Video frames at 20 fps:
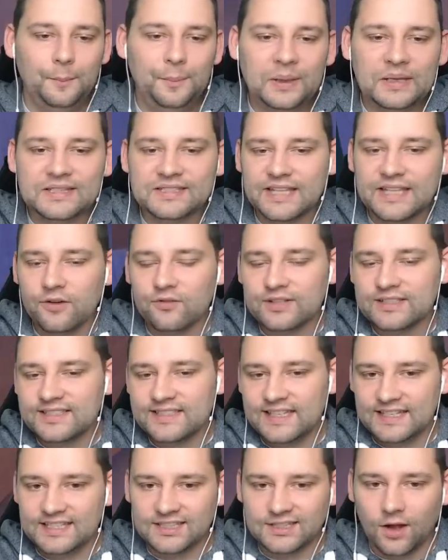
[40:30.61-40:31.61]
piece de
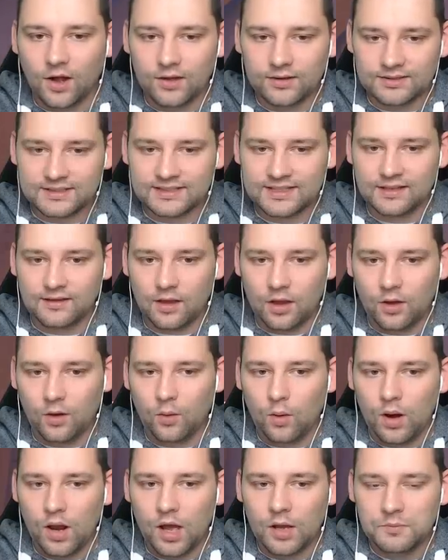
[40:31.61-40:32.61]
resistance to the
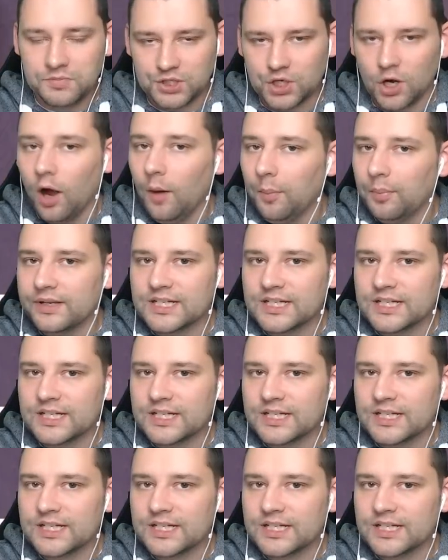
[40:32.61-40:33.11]
whole um, shop.